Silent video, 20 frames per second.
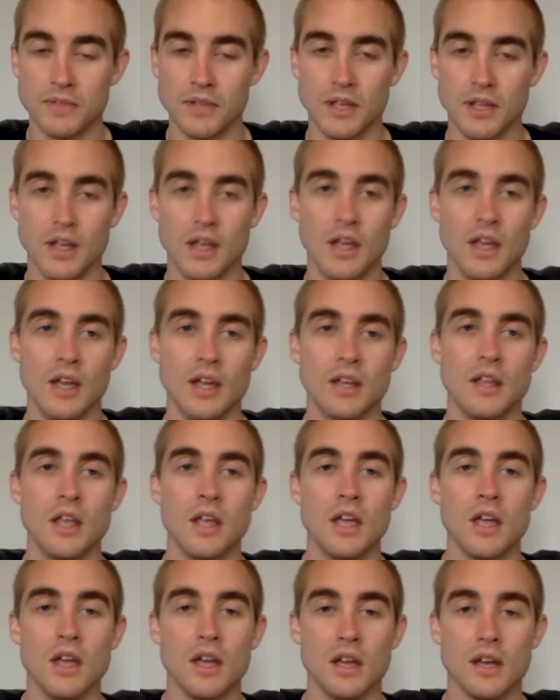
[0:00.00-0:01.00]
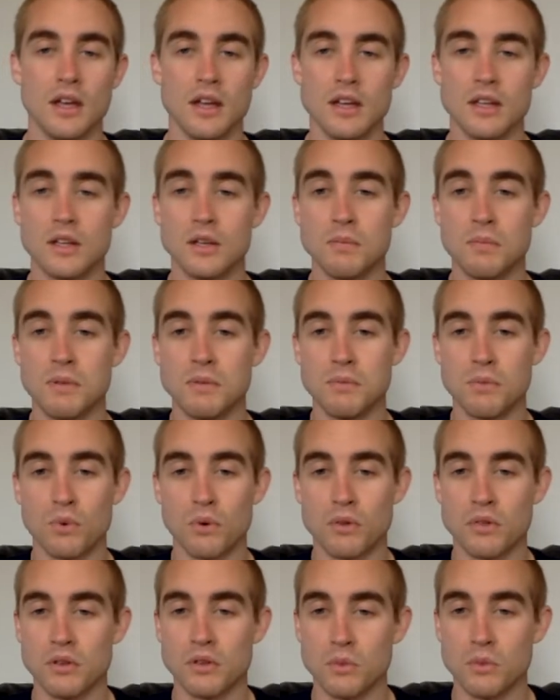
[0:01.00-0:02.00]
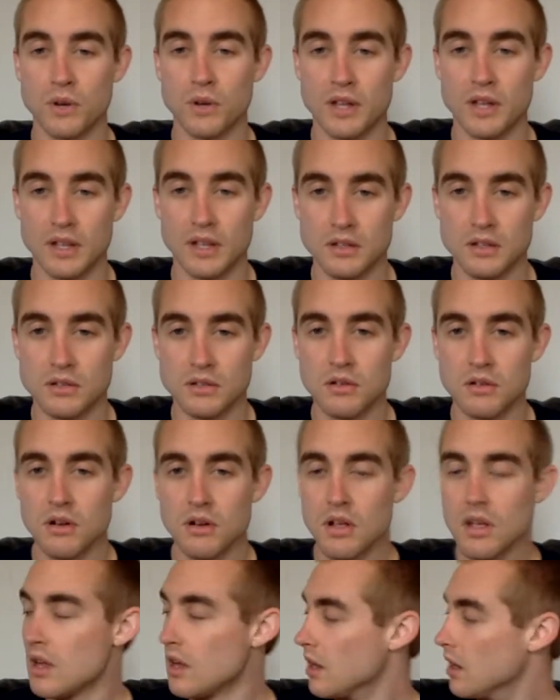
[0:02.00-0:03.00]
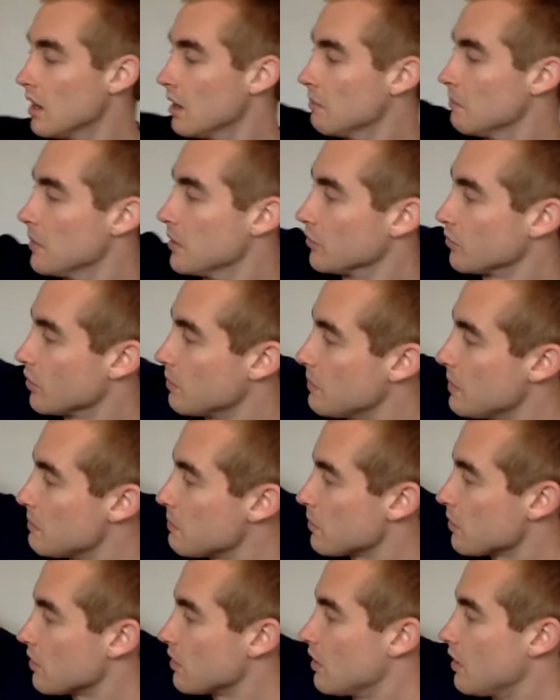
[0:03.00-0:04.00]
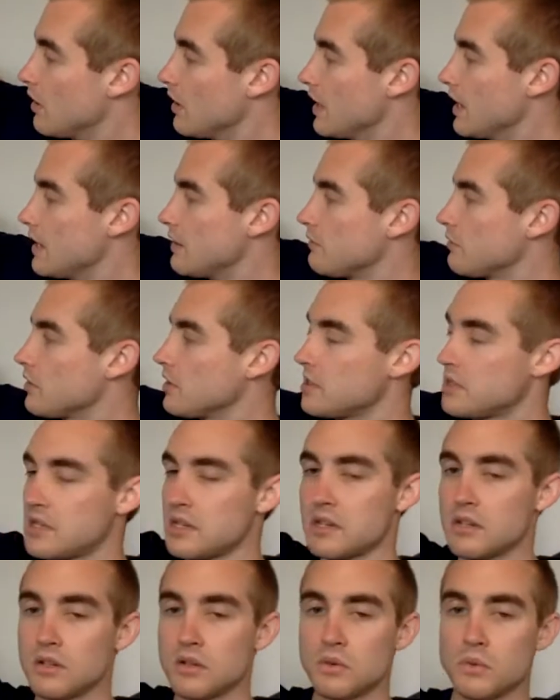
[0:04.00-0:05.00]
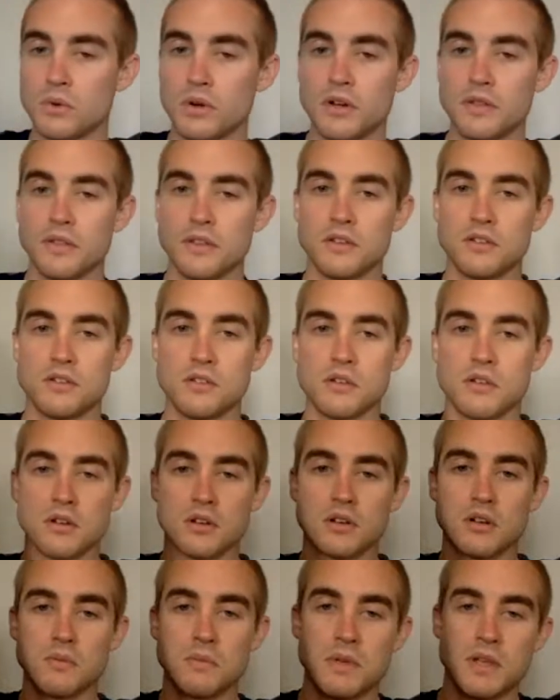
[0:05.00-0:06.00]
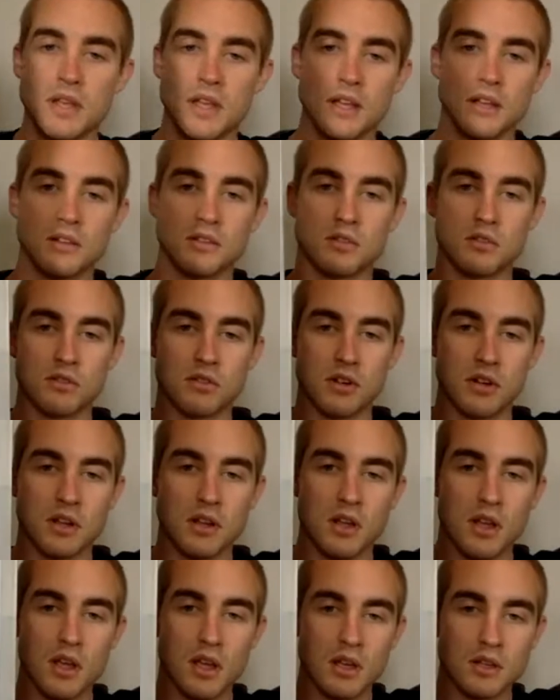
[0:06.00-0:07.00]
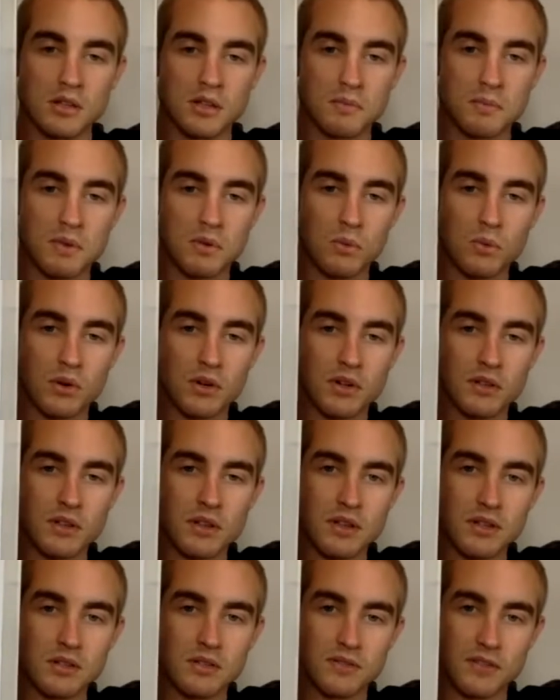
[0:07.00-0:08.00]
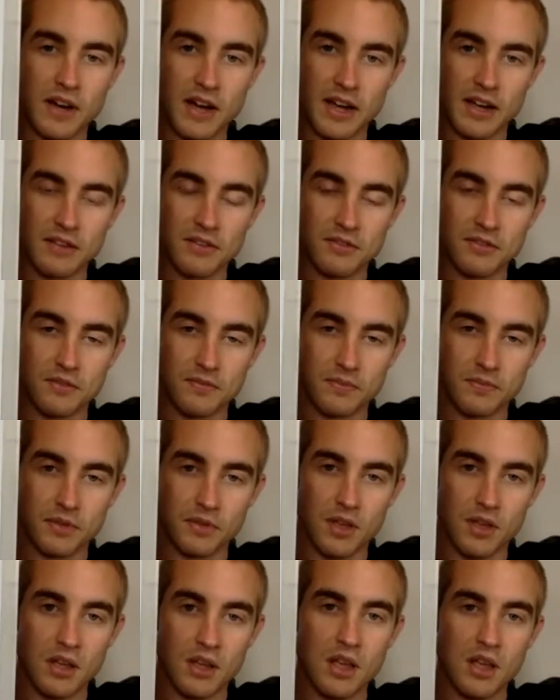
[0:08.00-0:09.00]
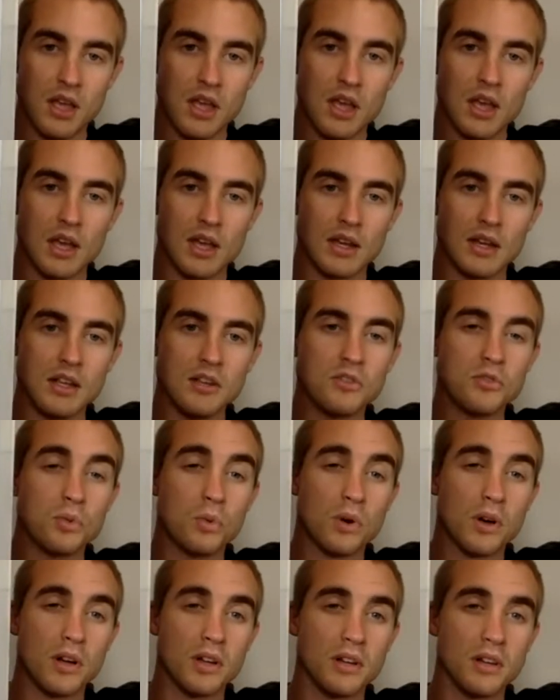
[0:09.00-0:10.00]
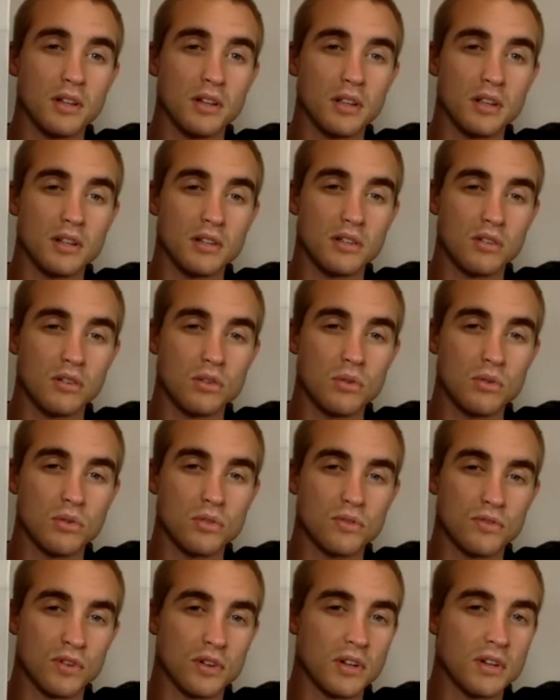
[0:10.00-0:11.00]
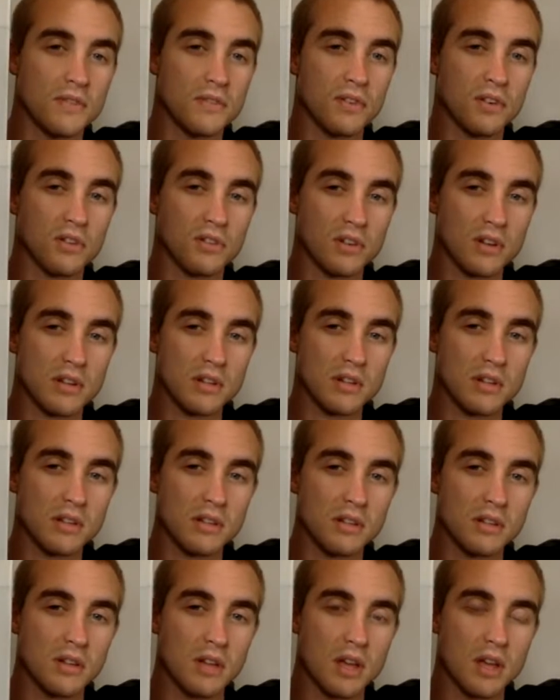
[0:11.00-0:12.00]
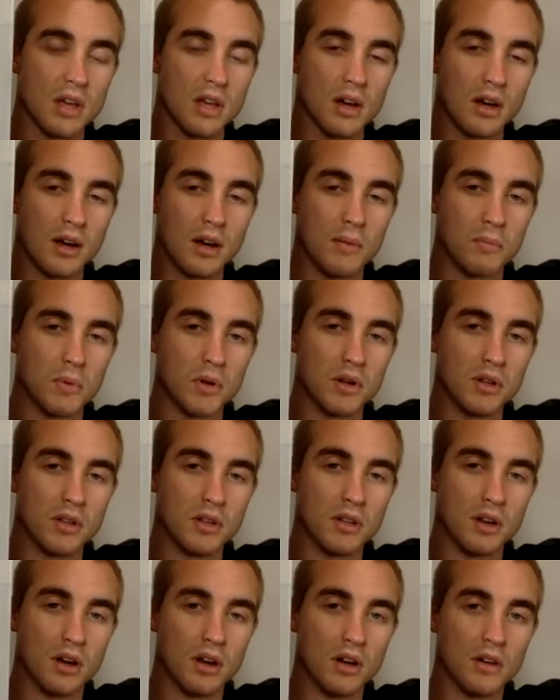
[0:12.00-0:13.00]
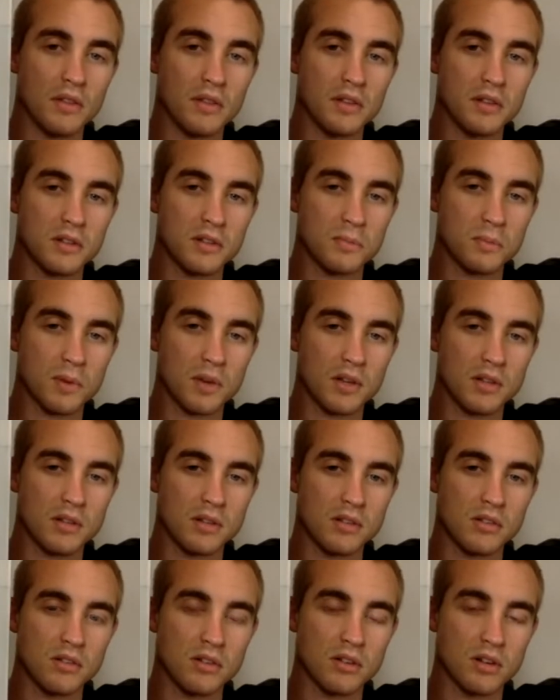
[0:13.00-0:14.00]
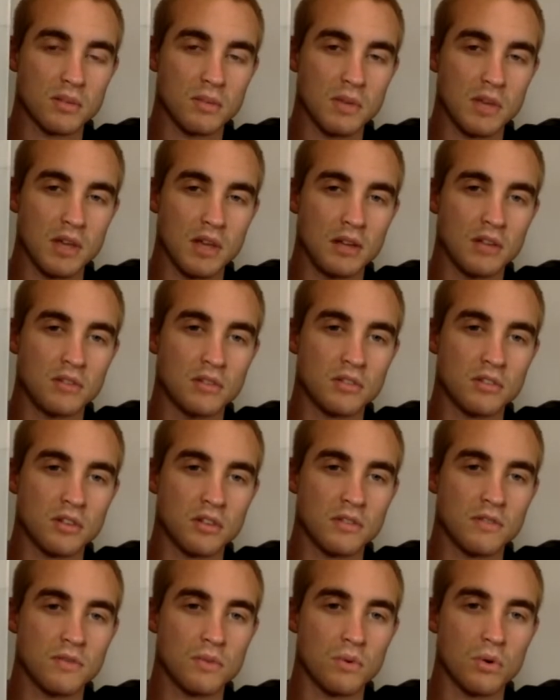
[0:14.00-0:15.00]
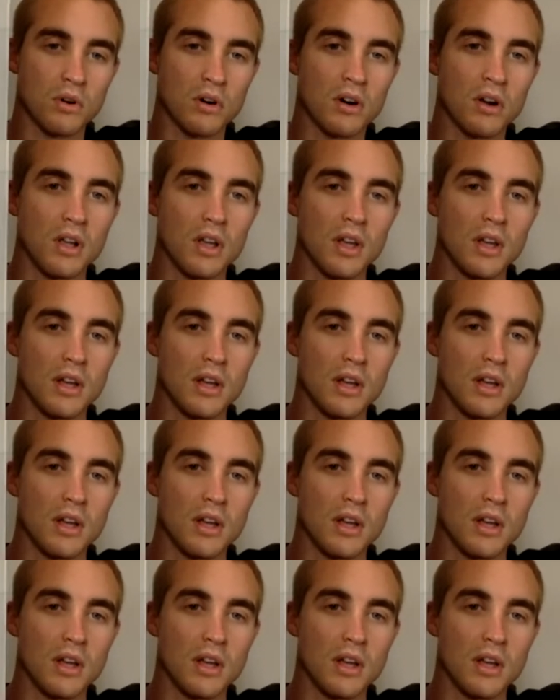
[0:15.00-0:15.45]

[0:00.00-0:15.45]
And it could be more than one answer, but remember, every single one that you're going to be answering is going to be one of these 5. Okay, and each one is used for different reasons, but all the displays that you're going to be answering for